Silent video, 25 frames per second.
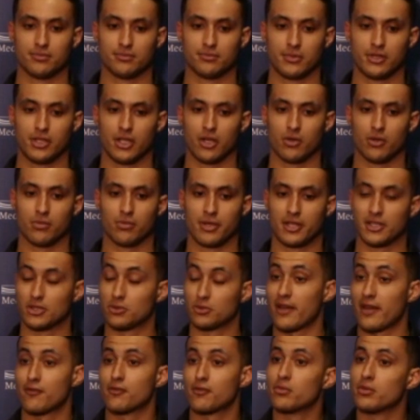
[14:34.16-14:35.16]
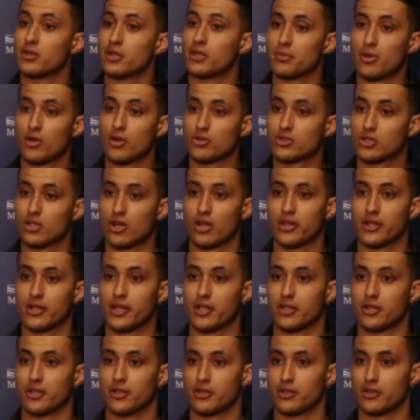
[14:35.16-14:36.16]
You know, because we haven't really posted all
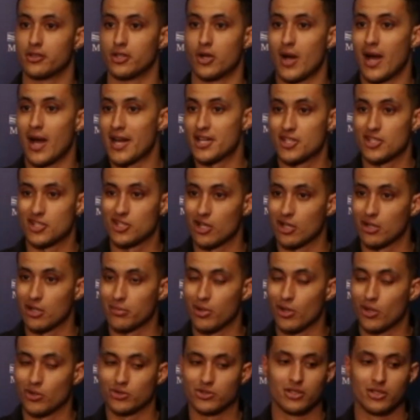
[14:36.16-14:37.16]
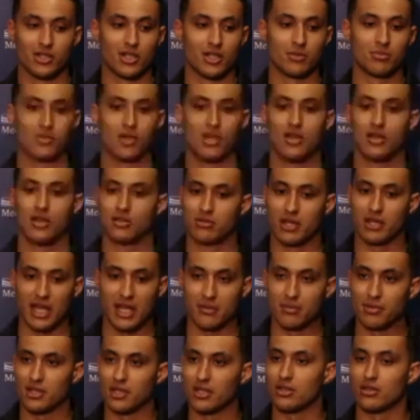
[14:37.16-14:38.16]
year. You know, I just started posting up.
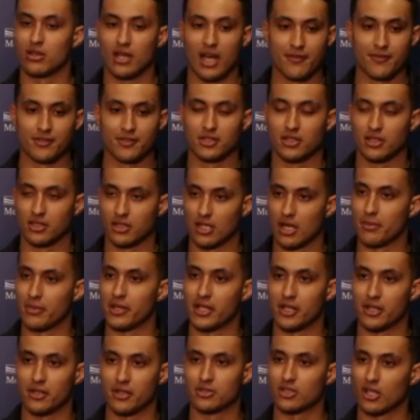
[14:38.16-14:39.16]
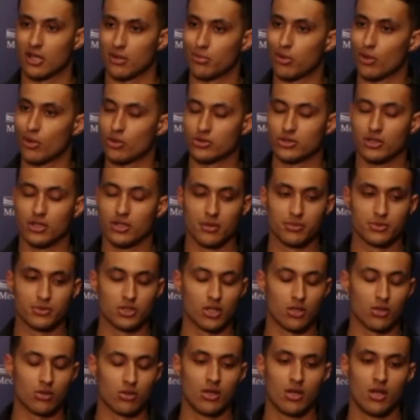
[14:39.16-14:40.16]
KP, obviously, coming here, started posting up.
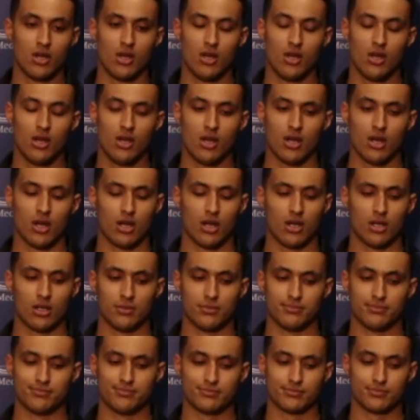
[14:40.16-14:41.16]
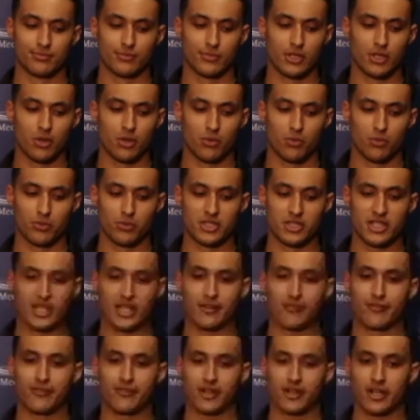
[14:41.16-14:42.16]
So, you know, we just got
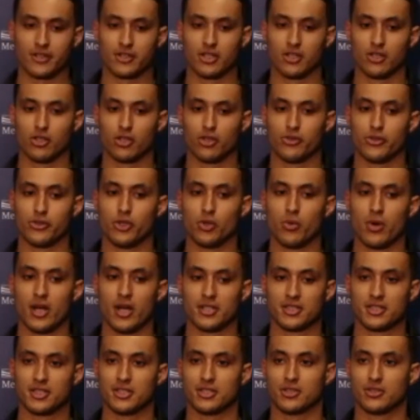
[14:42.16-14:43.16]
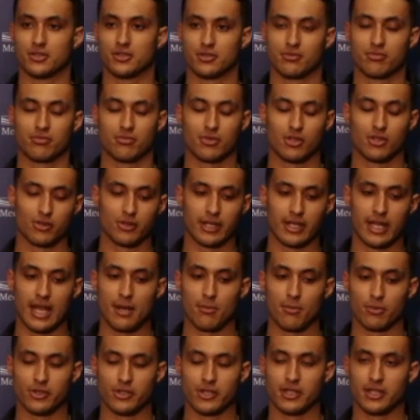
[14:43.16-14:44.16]
to figure out the little nuances, you know, the
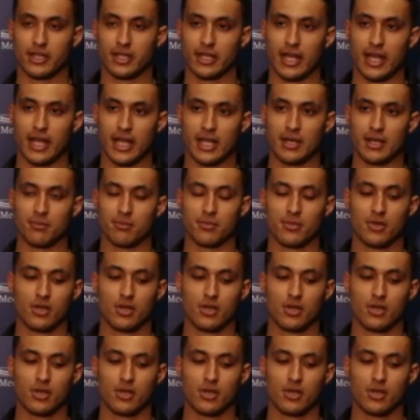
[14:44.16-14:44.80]
game within the game,